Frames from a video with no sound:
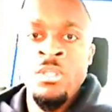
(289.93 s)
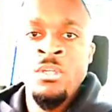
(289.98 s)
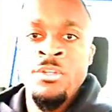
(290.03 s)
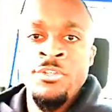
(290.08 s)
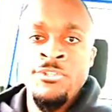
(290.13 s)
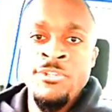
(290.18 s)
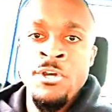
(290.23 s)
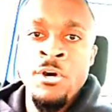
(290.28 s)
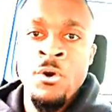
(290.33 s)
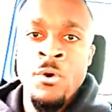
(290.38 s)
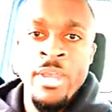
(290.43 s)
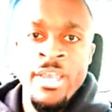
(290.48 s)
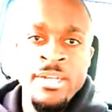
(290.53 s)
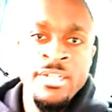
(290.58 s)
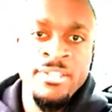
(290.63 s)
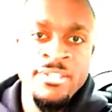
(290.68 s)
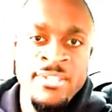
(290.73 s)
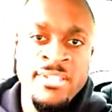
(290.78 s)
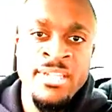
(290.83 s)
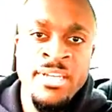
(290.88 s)
So in
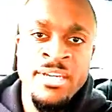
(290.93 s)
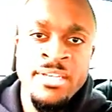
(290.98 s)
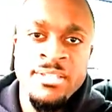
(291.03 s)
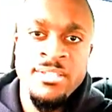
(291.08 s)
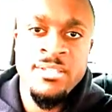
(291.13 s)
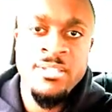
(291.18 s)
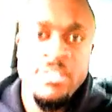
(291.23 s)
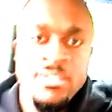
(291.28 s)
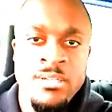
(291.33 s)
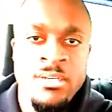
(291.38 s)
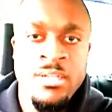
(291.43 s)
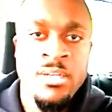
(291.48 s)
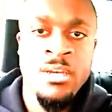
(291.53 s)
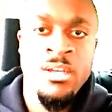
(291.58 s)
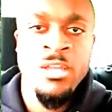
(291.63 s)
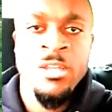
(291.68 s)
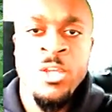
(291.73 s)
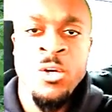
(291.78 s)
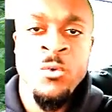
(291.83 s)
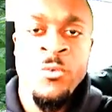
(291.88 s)
a sense,
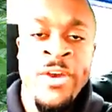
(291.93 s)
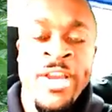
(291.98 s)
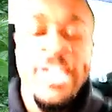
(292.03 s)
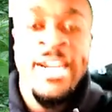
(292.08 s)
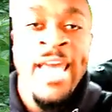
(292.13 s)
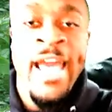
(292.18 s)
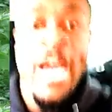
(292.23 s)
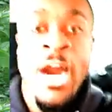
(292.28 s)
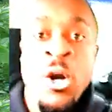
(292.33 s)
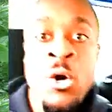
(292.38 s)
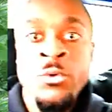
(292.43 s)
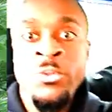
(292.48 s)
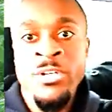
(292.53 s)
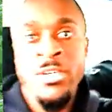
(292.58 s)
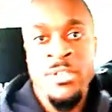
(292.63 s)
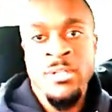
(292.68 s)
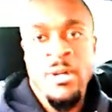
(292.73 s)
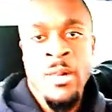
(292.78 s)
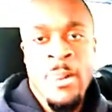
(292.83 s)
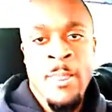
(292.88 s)
the red
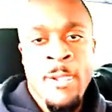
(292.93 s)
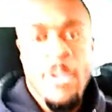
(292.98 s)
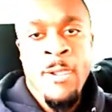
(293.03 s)
alder,